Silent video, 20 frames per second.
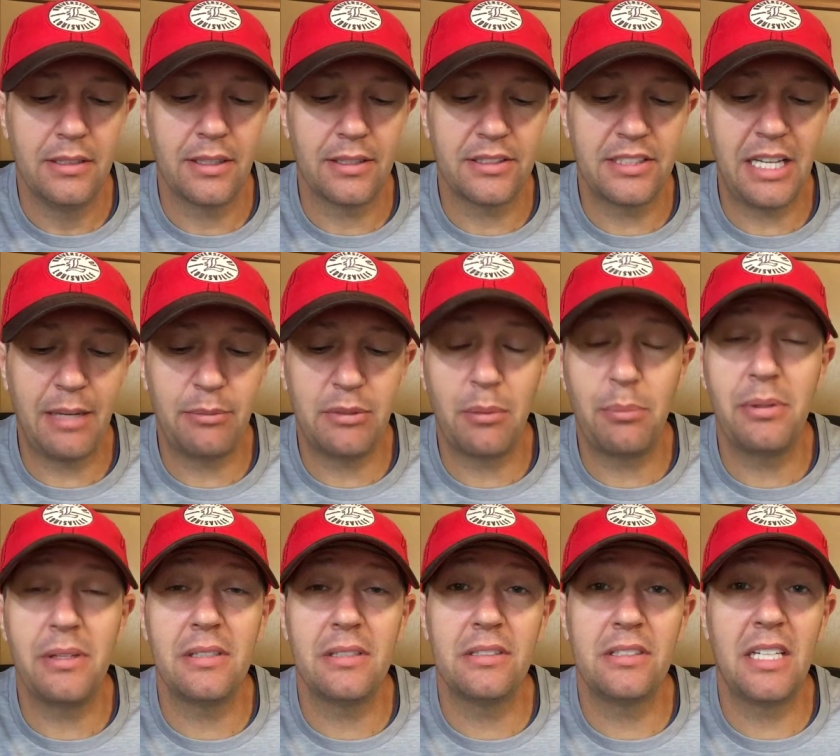Now,
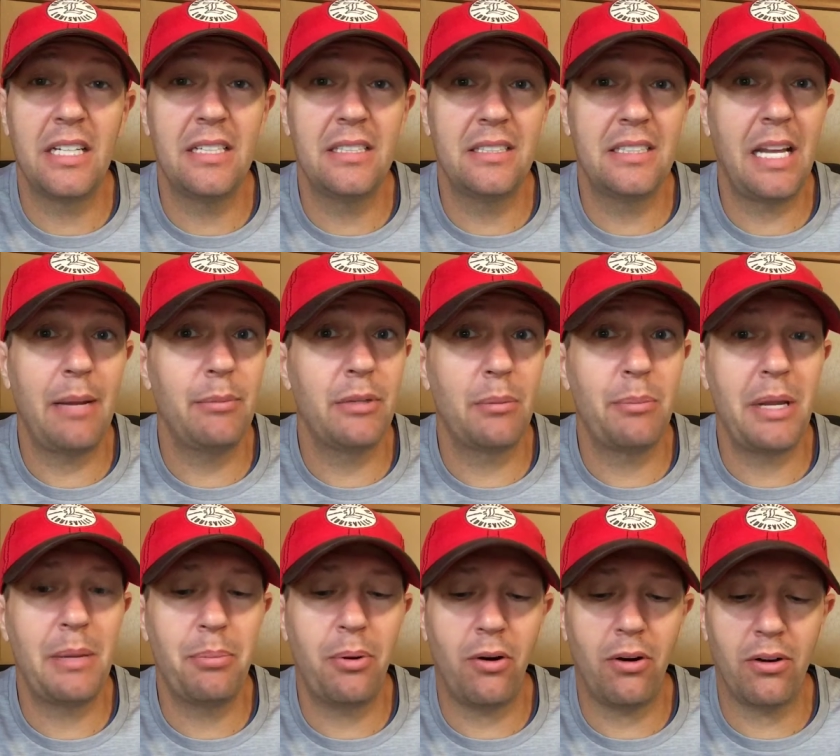she seemed to
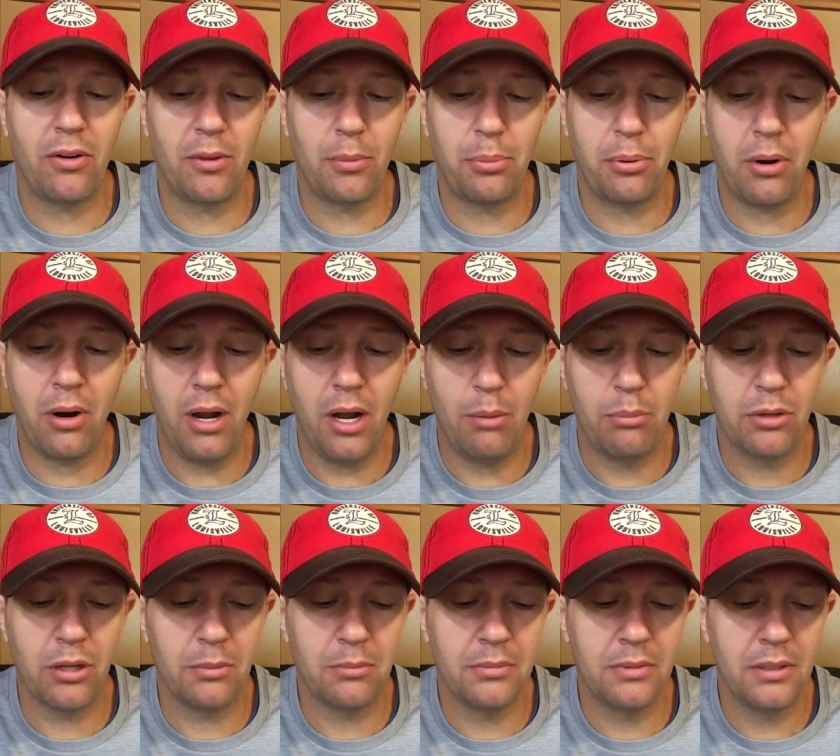be part of the
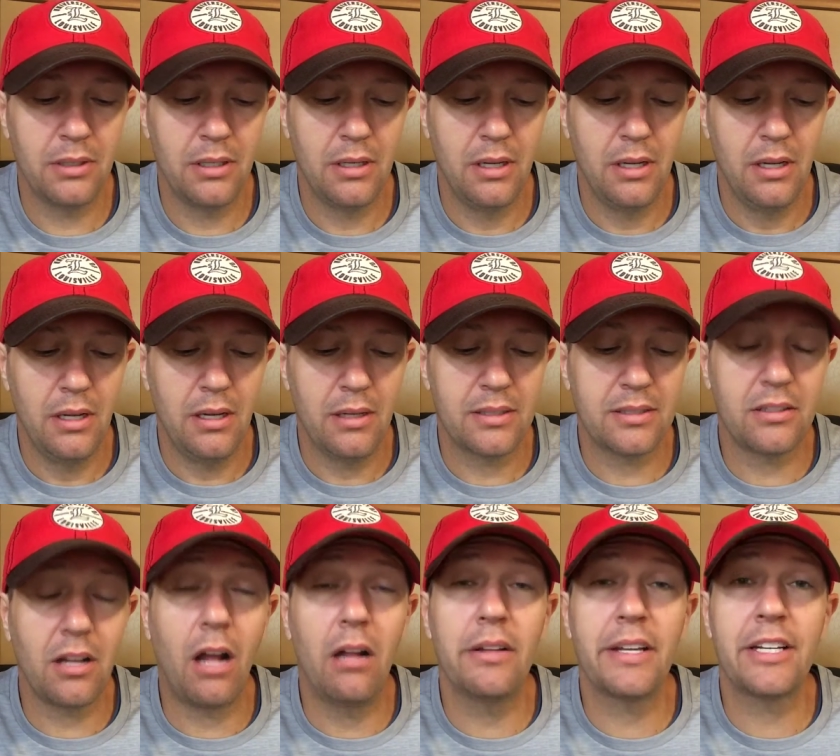problem,
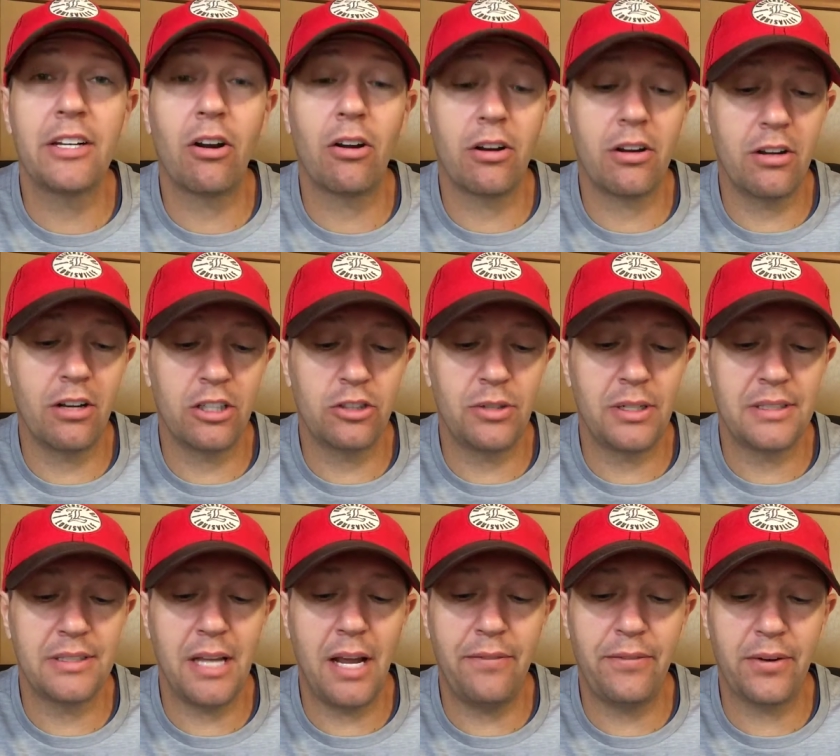stalling her
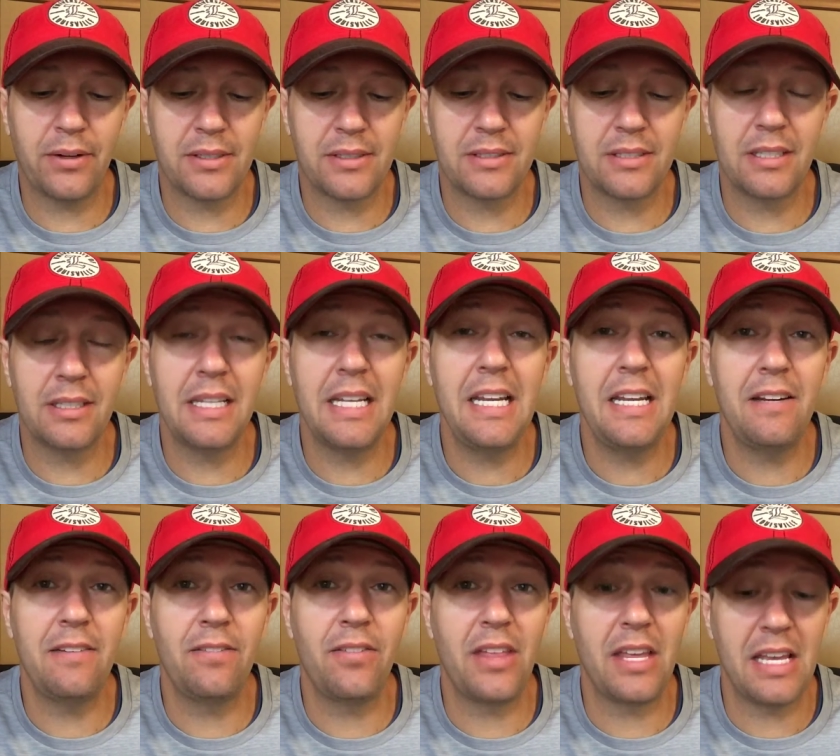country's efforts to
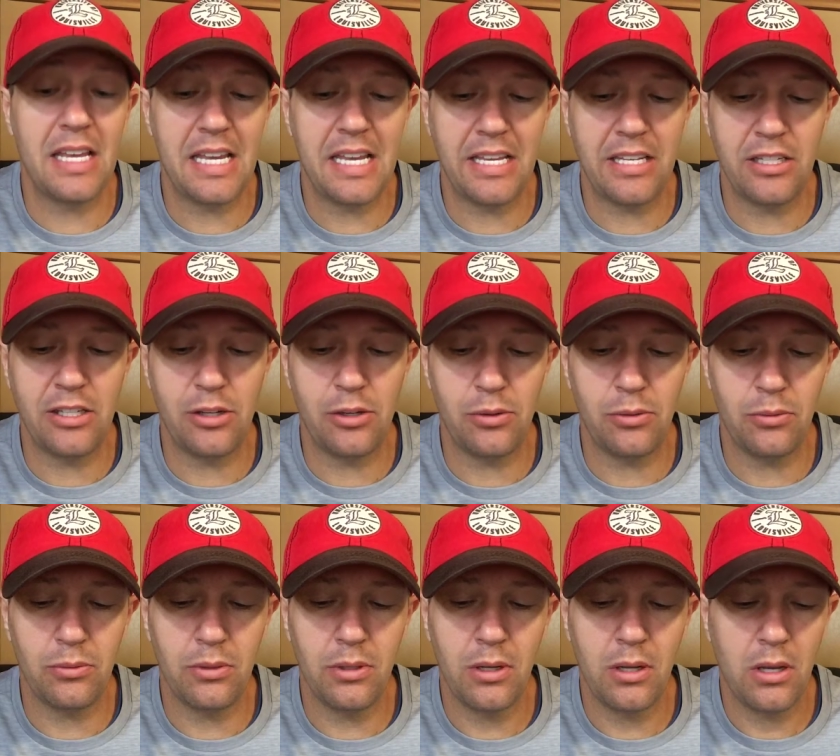leave the EU.
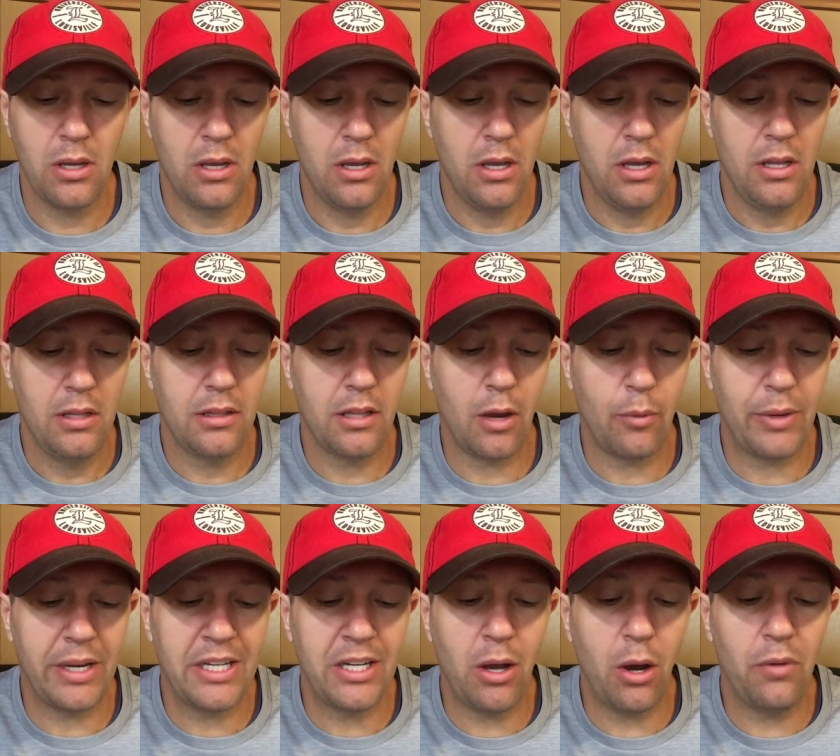Now,
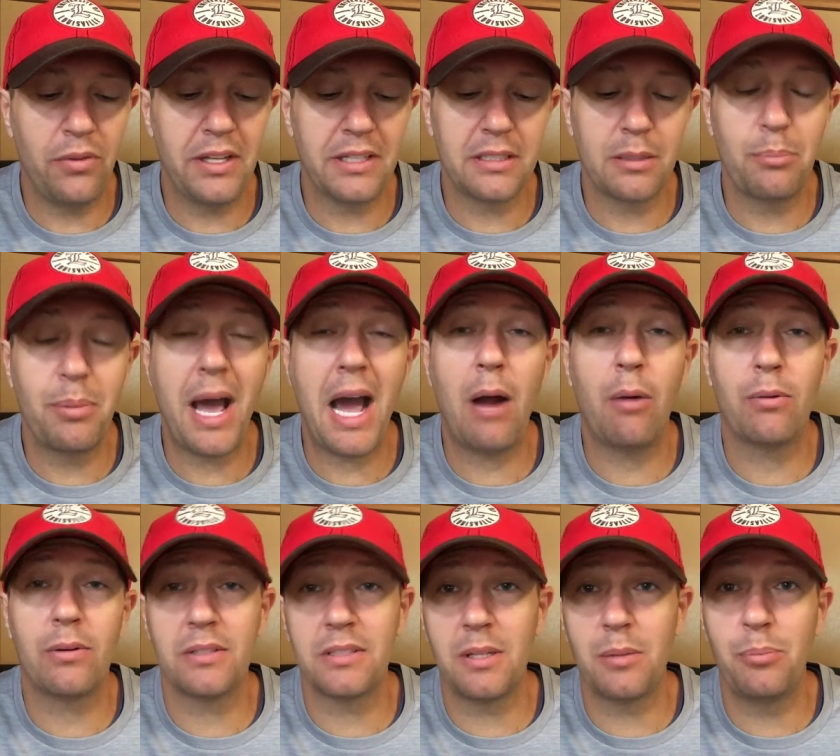we know that the
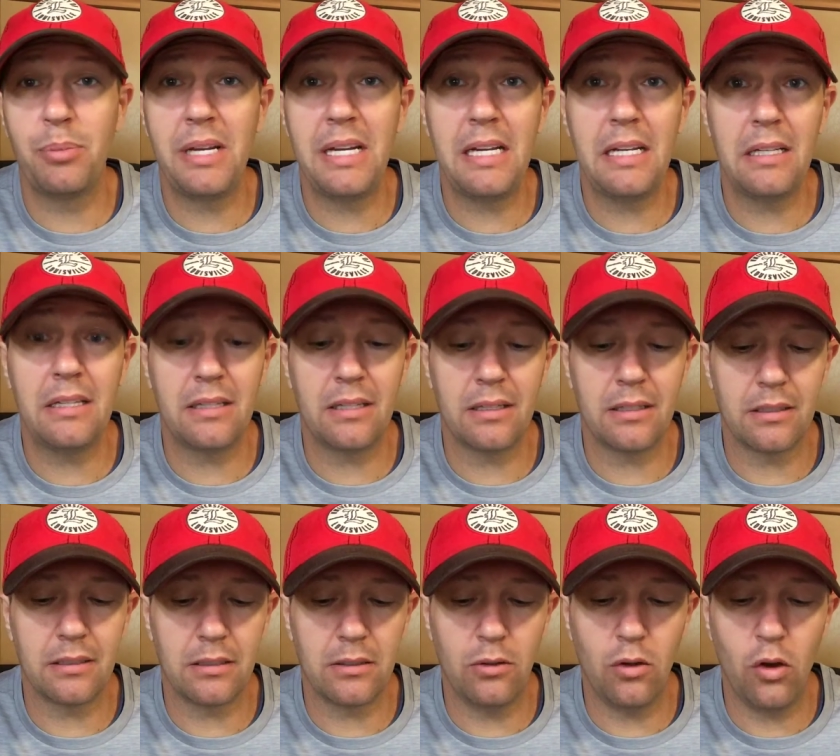powers that be,
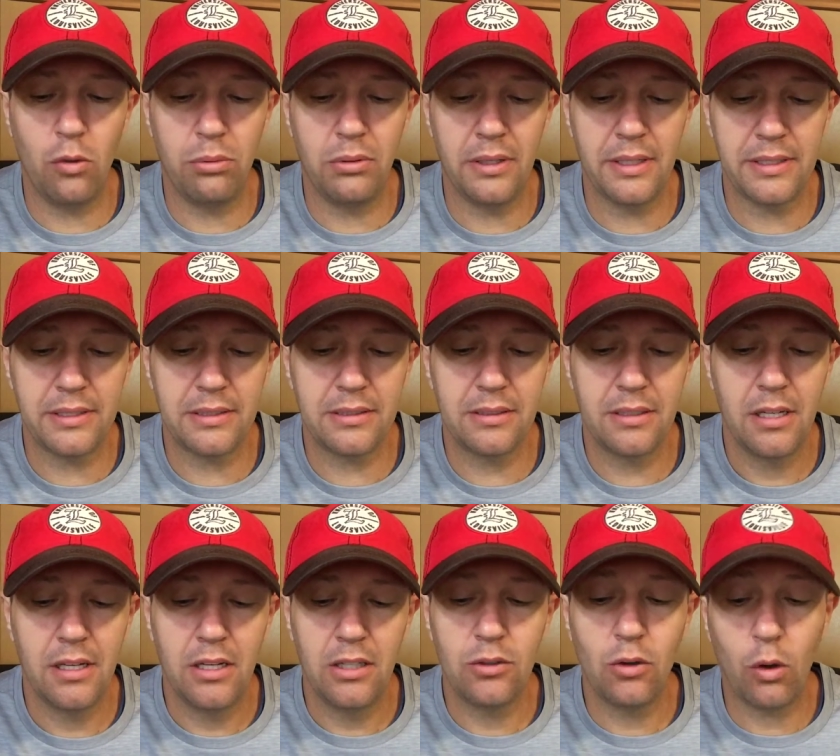the globalists,
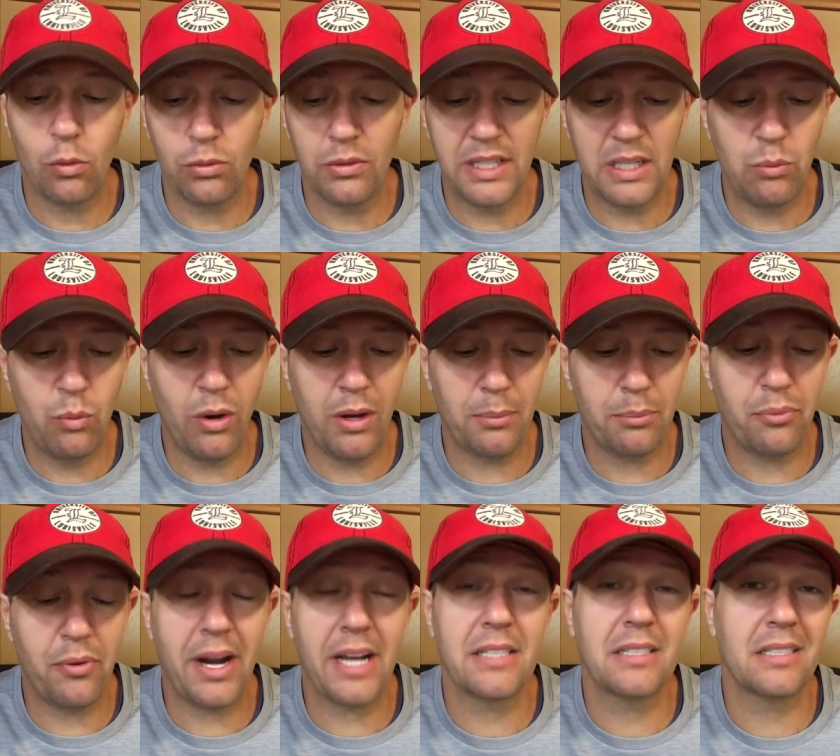don't really
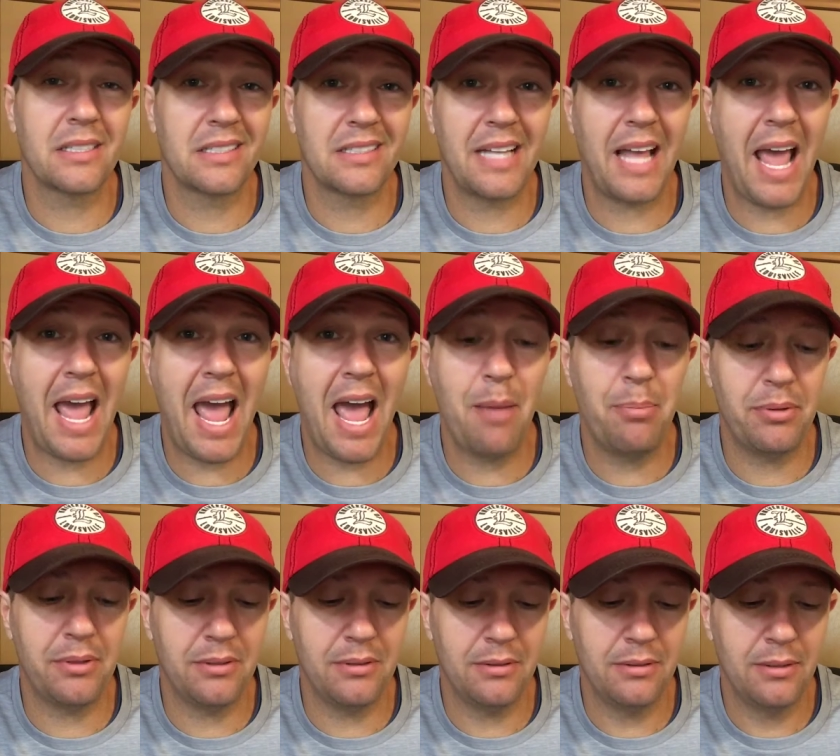want Brexit
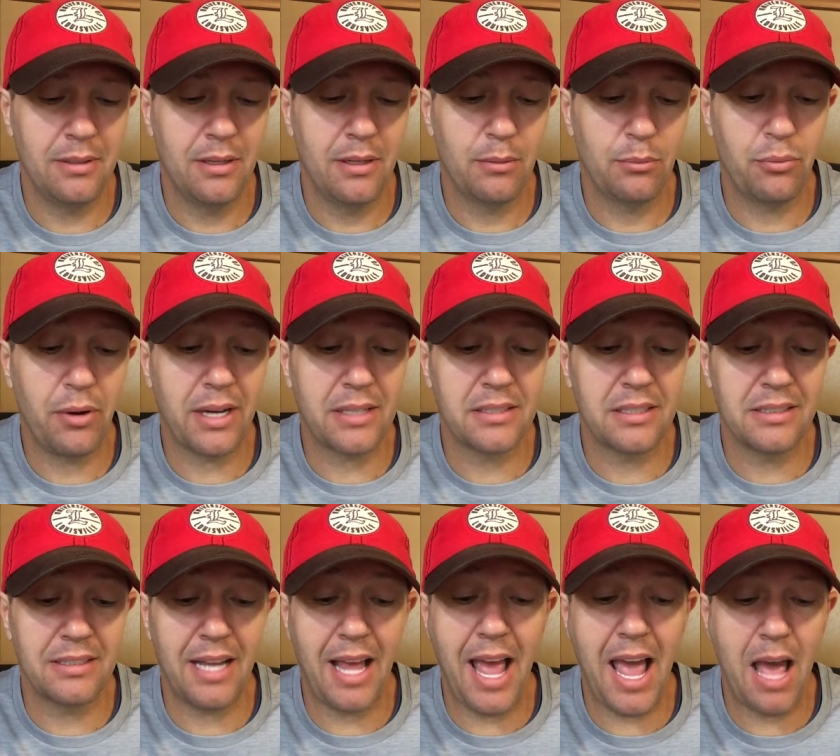
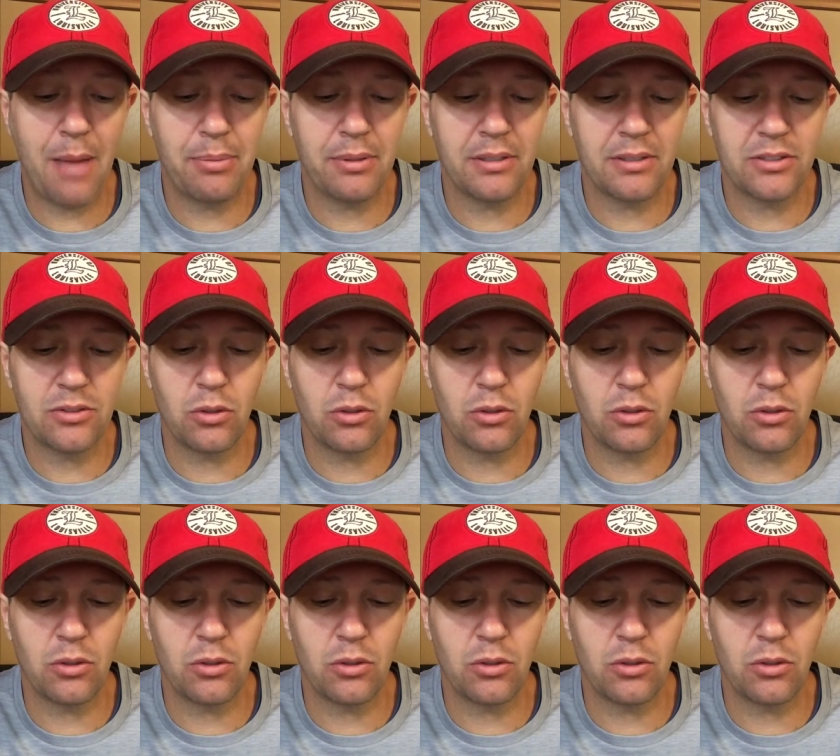to happen.